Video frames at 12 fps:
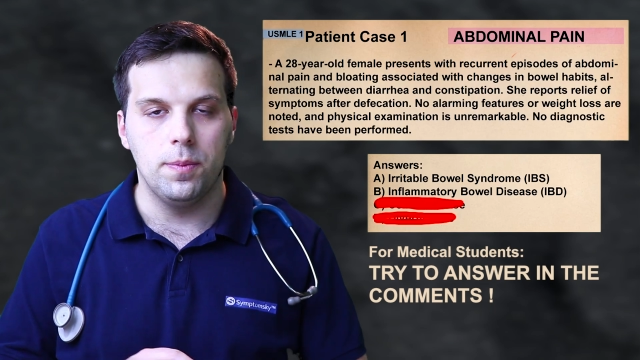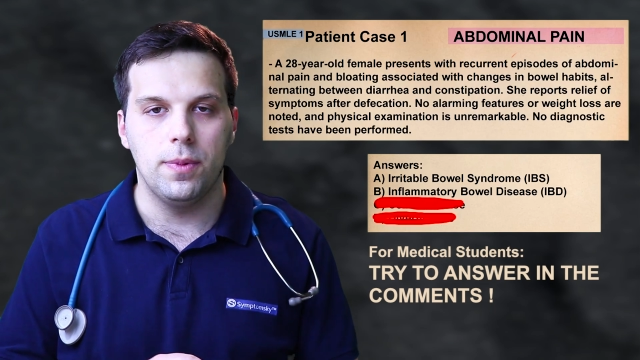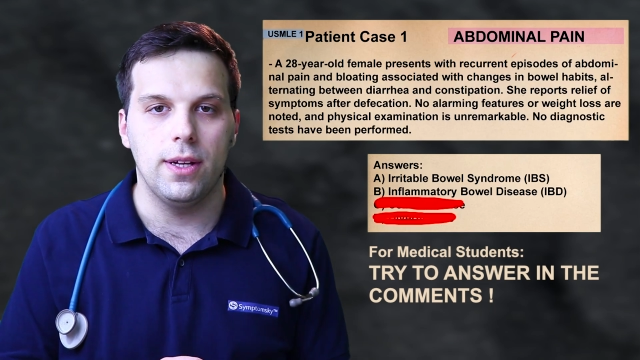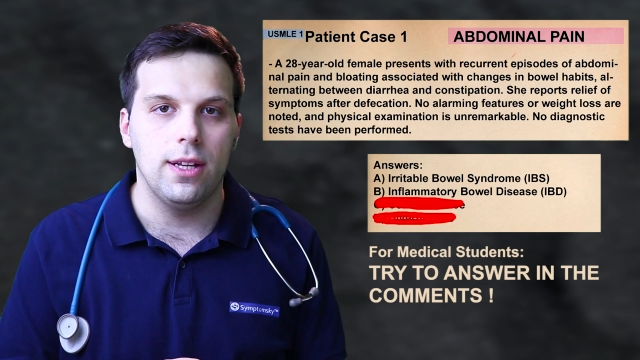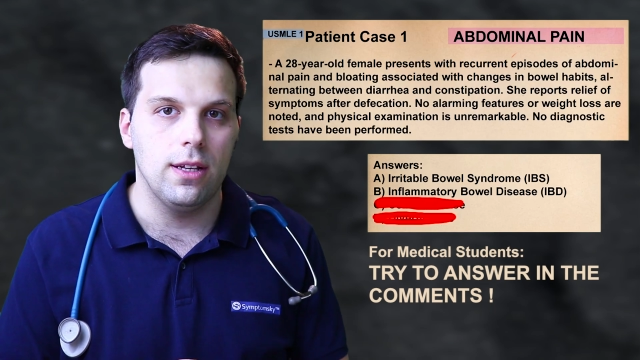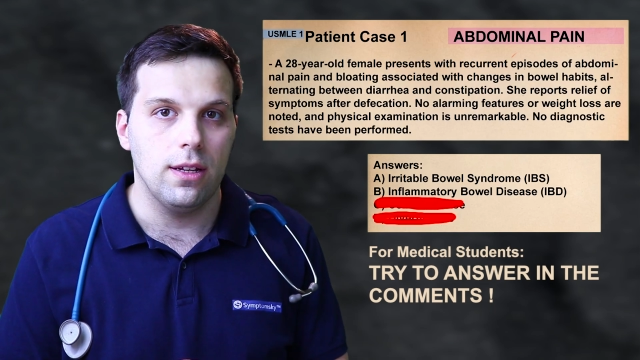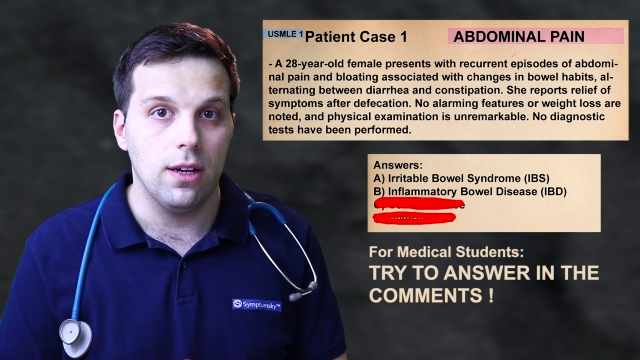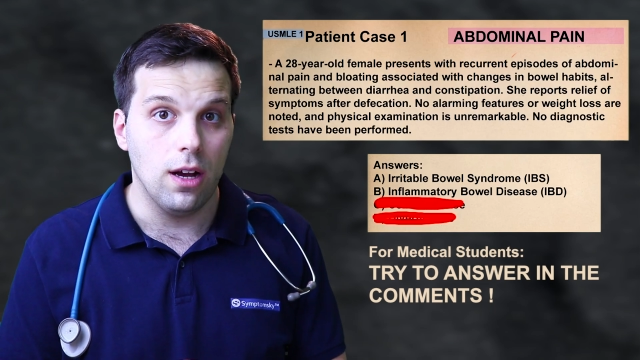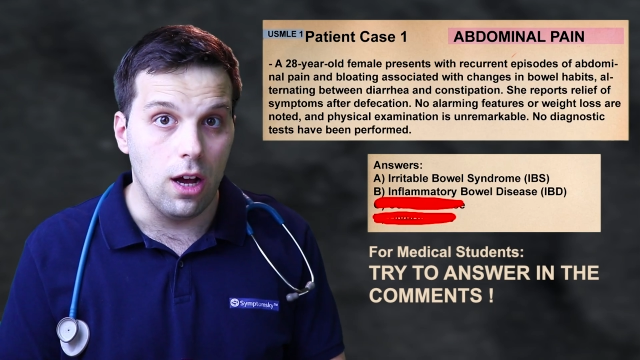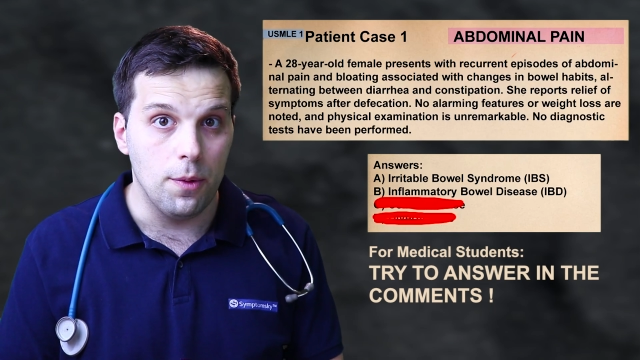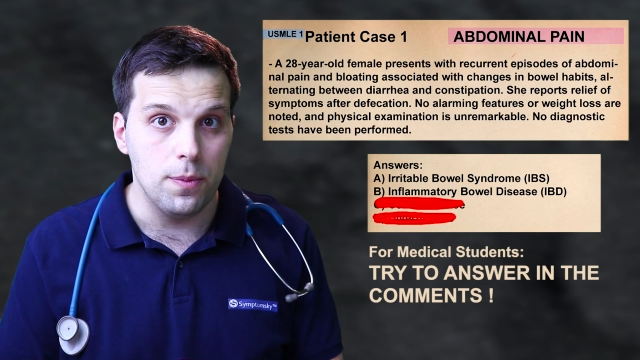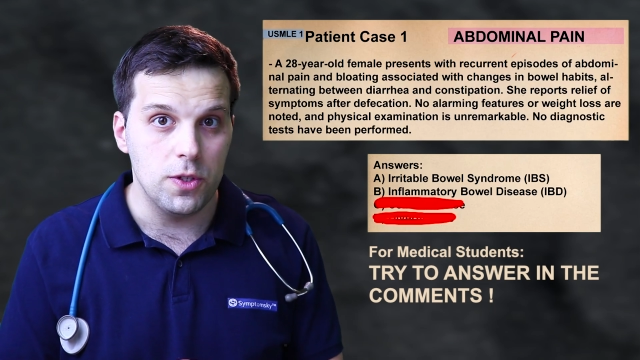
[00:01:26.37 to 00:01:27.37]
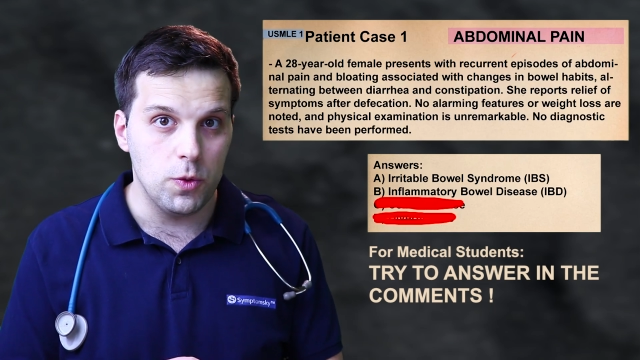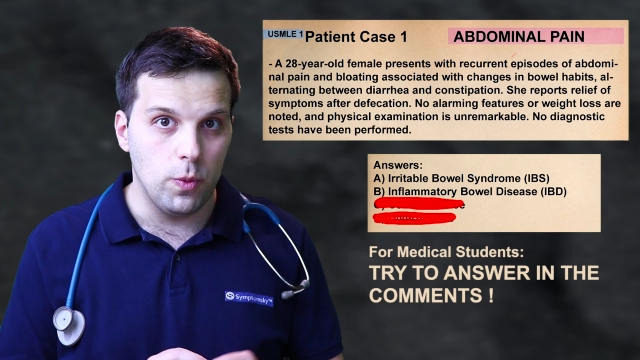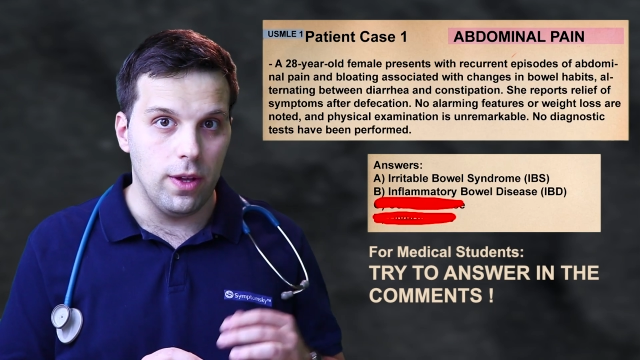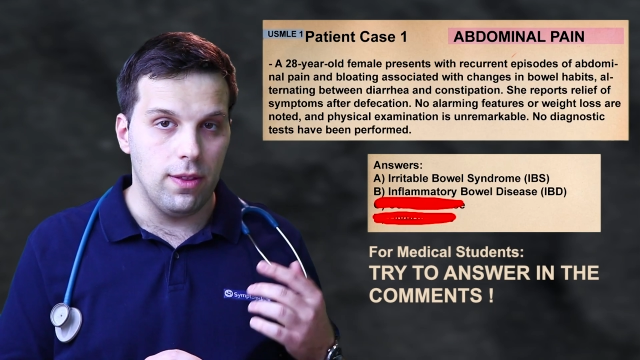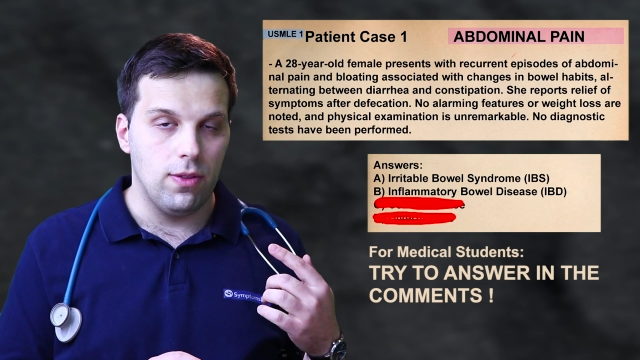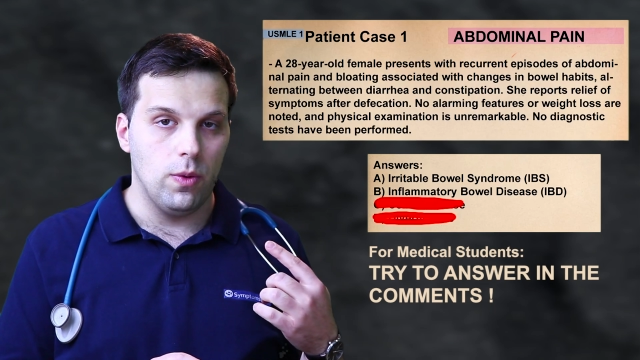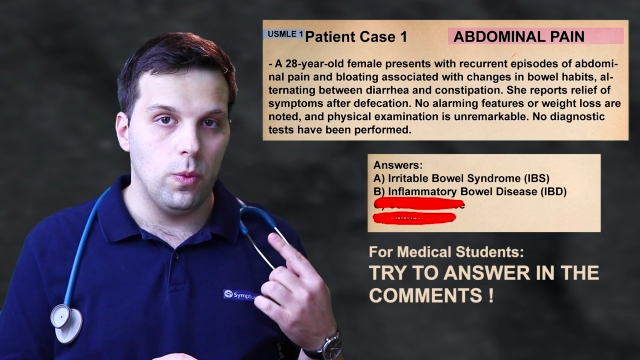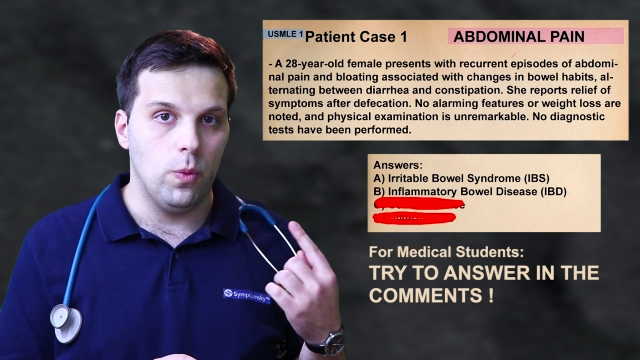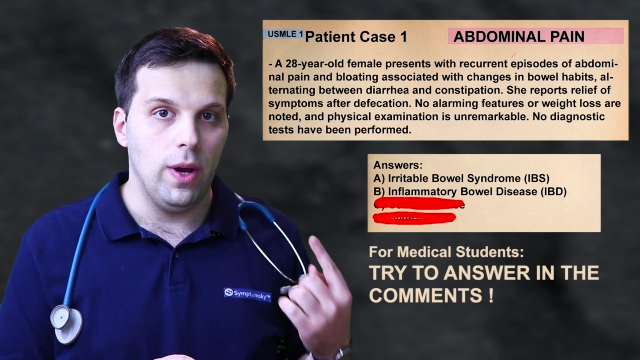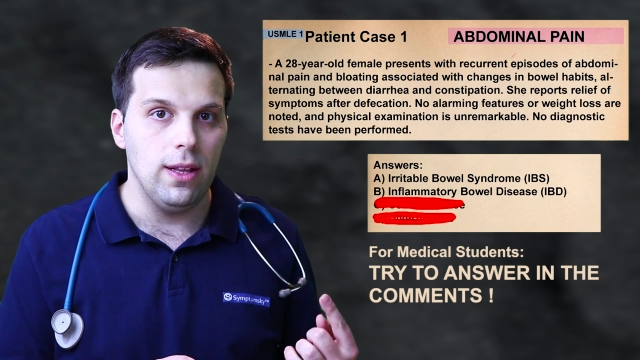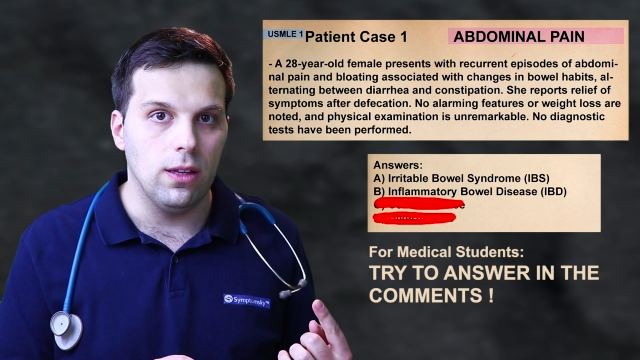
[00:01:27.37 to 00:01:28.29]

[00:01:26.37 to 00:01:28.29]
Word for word: but it comes with weight